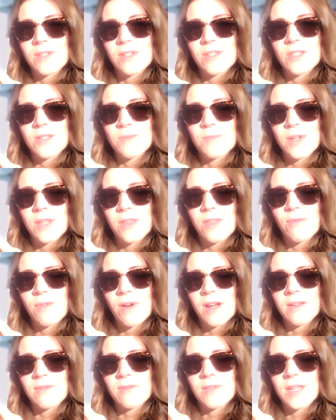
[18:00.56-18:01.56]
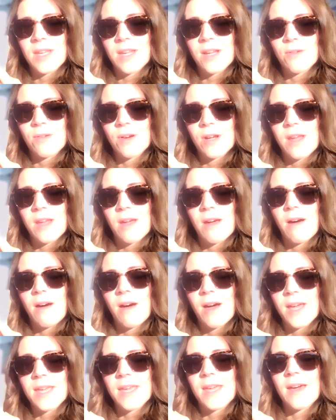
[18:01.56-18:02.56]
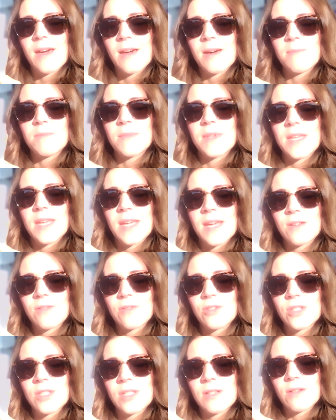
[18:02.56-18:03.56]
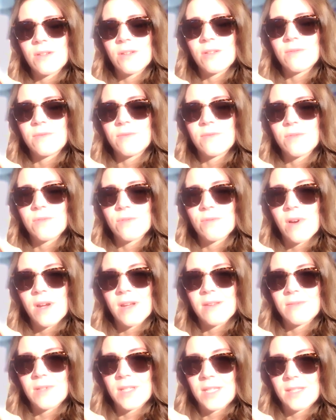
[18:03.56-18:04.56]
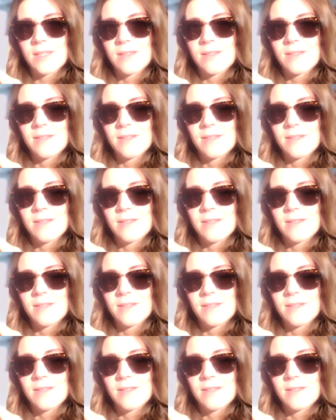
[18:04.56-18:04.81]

This is my thriving area. I am the energy of thriving.